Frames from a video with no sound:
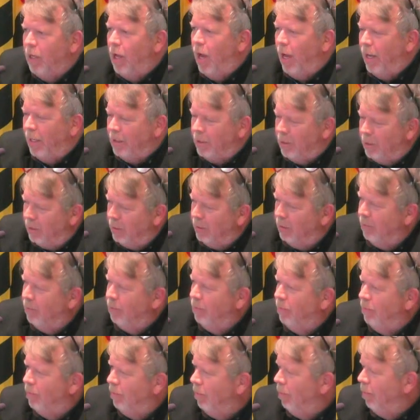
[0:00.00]
Gotch.
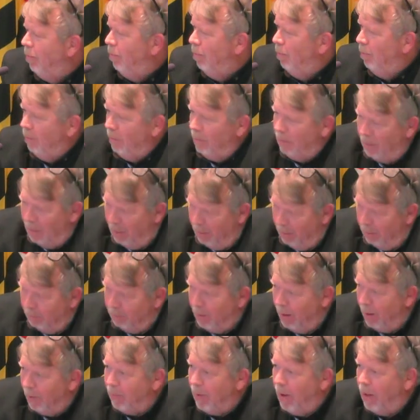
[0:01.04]

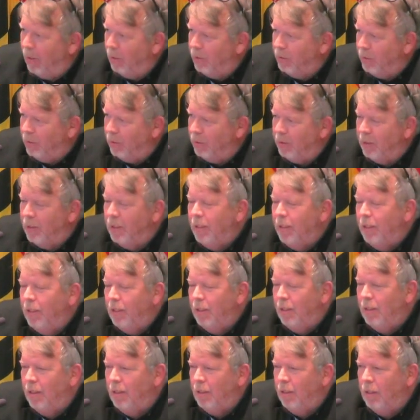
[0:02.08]
My apologies.
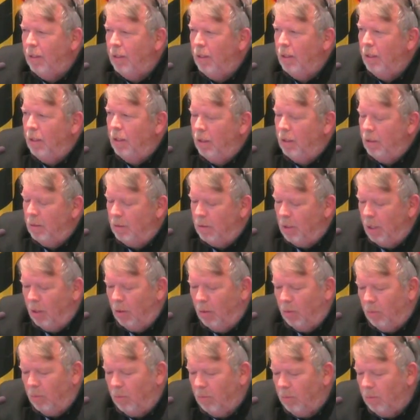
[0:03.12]

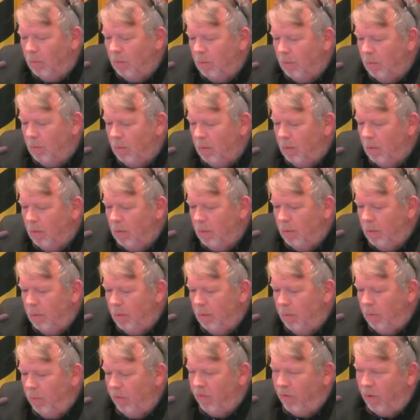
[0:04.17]
So
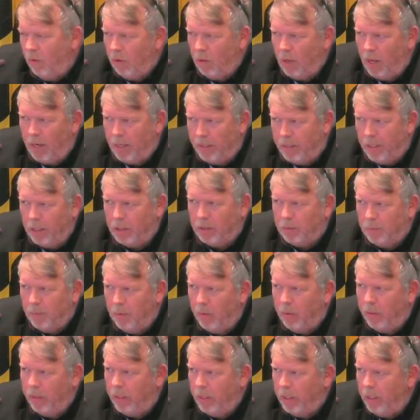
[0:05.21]
we've heard a lot of
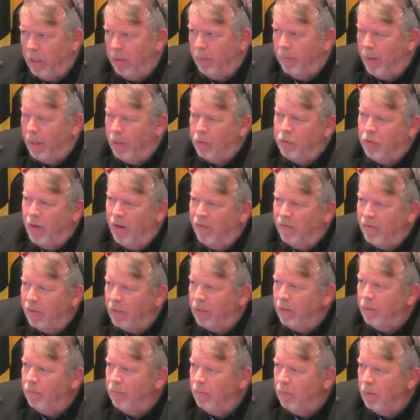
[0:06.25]
testimony in here about
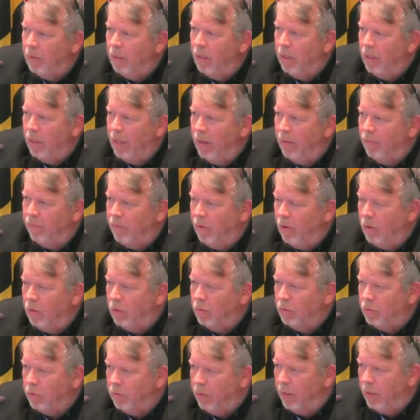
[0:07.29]
traffic, and that
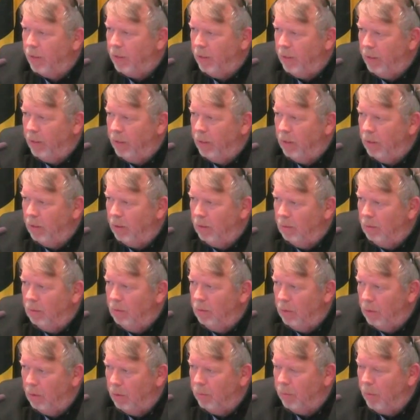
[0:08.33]
falls directly in
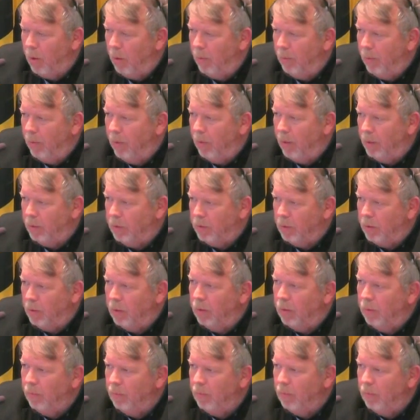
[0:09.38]
your department, right, sir?